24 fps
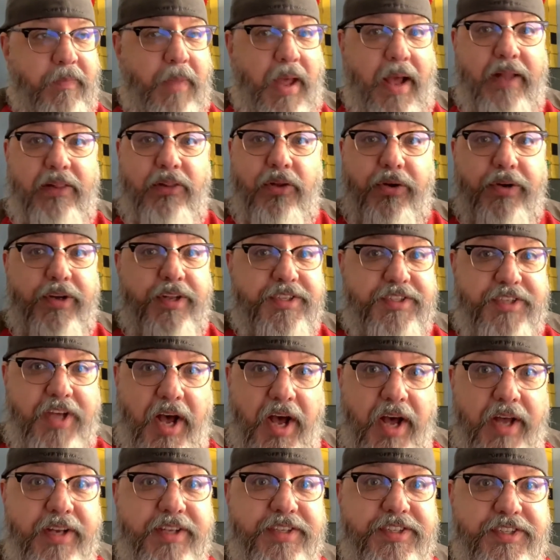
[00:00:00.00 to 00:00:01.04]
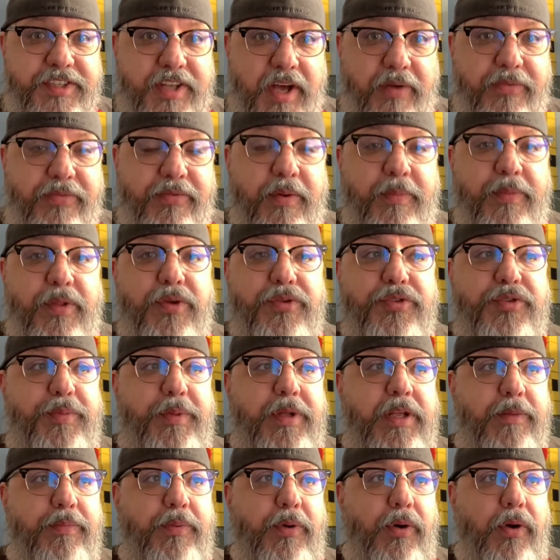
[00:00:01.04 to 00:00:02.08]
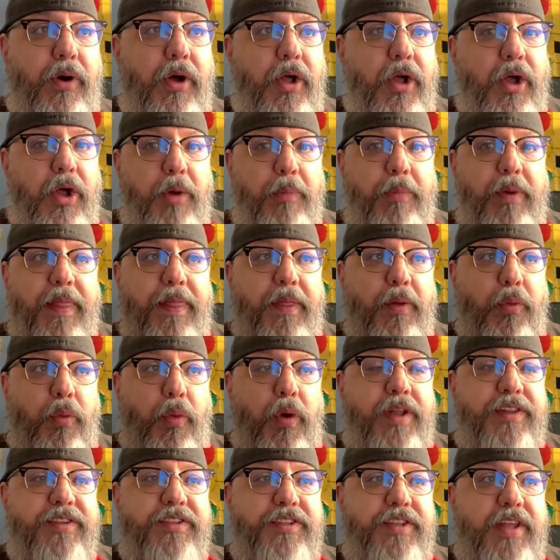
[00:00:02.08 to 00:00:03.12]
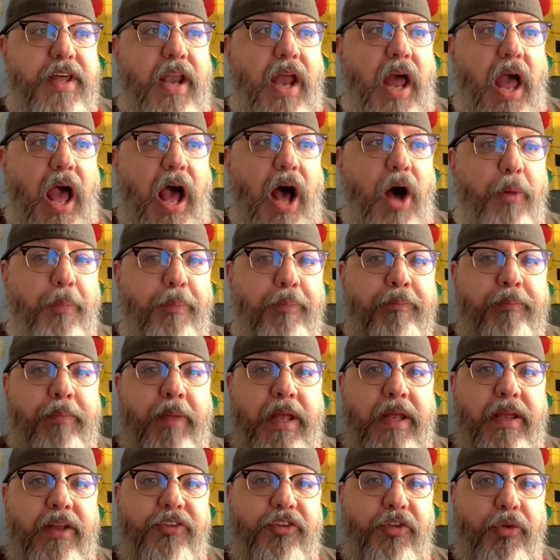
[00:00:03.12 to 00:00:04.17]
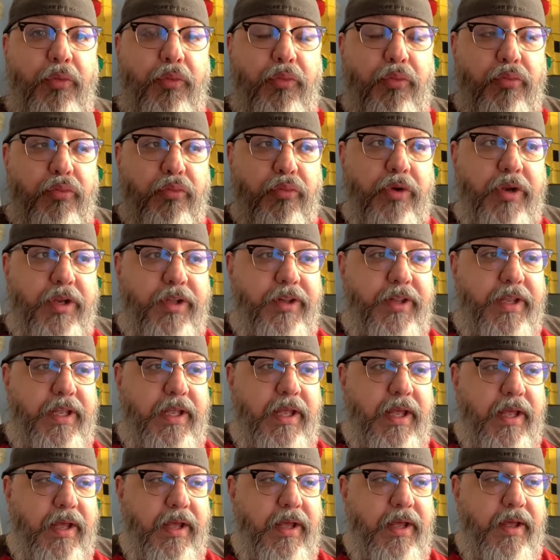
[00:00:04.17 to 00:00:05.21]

I learn a ton of stuff from those people, but the ones that help me to really